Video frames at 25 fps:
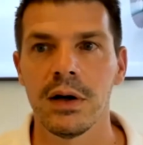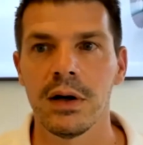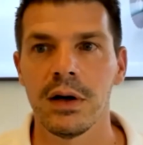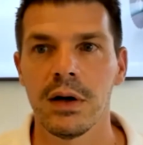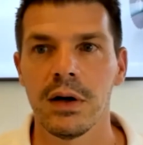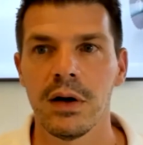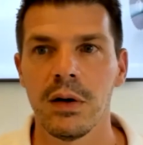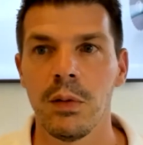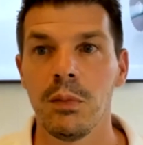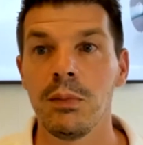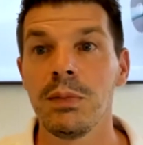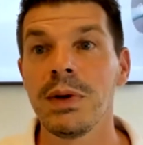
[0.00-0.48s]

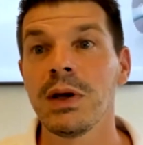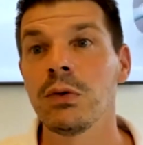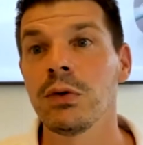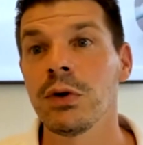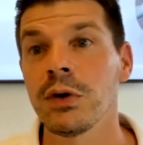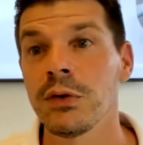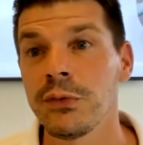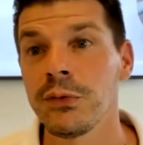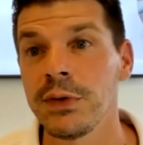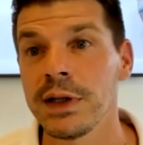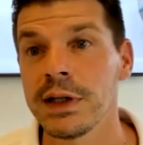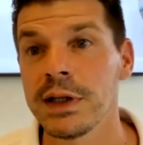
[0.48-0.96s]

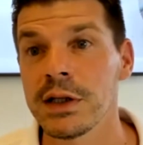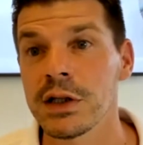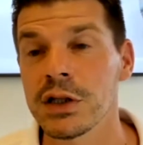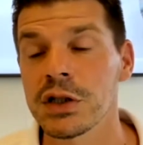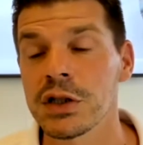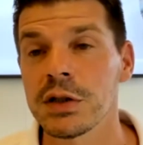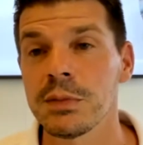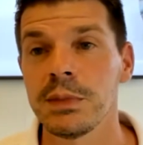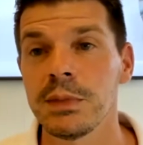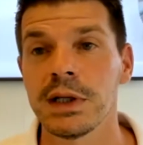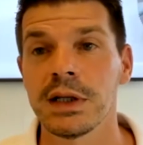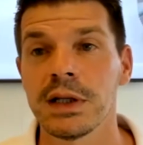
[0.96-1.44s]
mirror
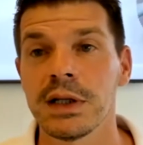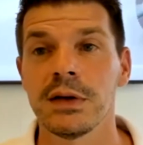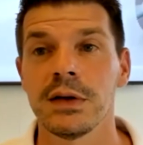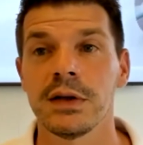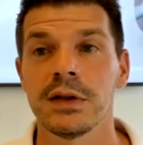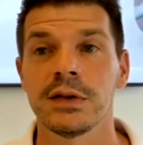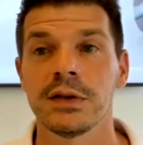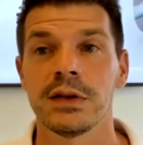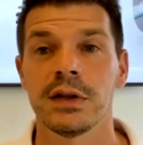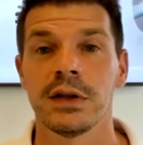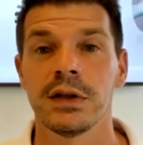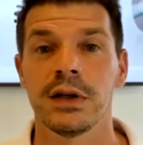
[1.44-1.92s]
finish,
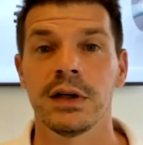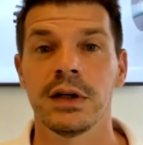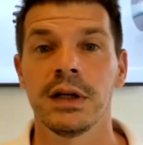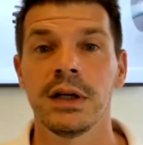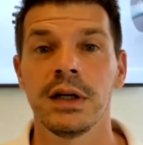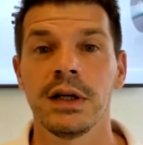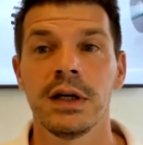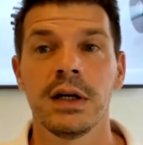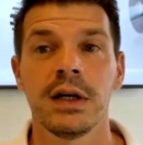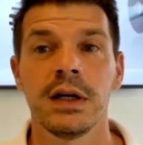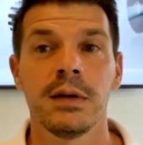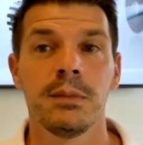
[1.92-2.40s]
because
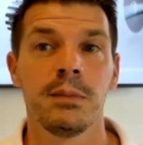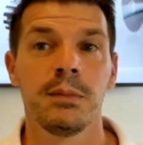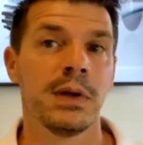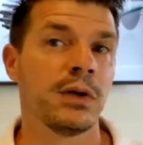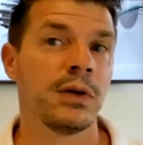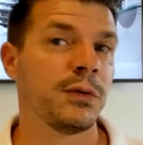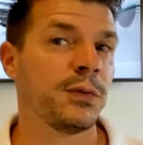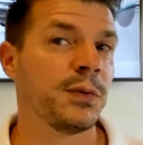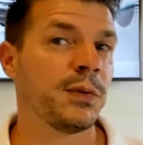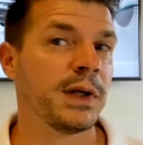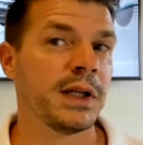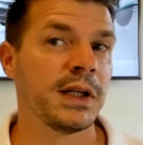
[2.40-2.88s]

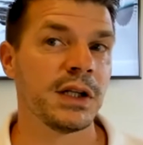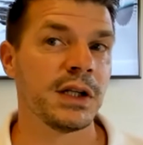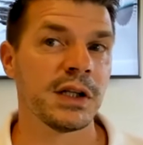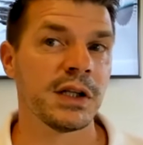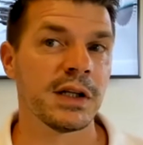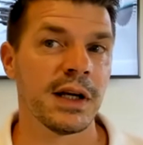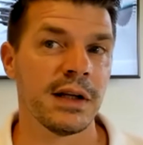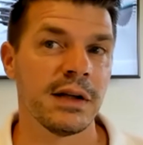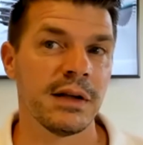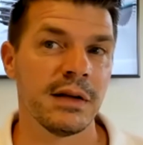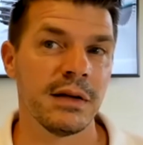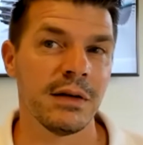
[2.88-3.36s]
mirror finish
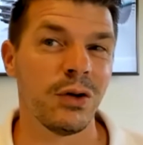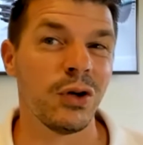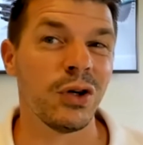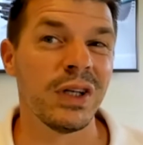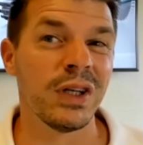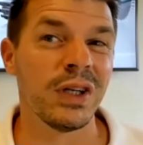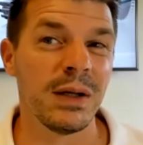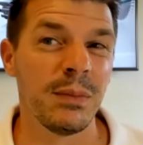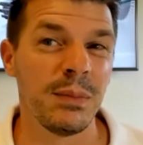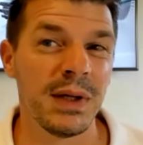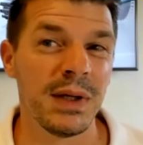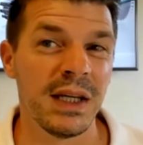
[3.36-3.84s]
can
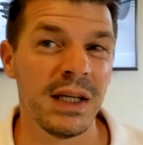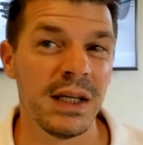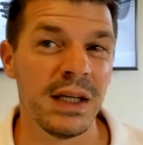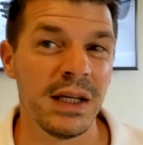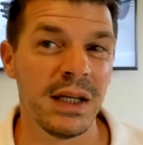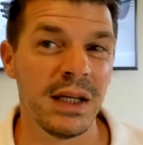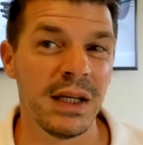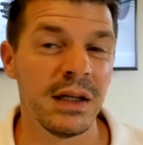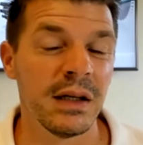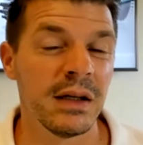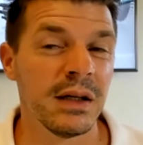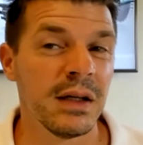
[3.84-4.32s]
only
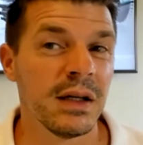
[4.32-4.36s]
be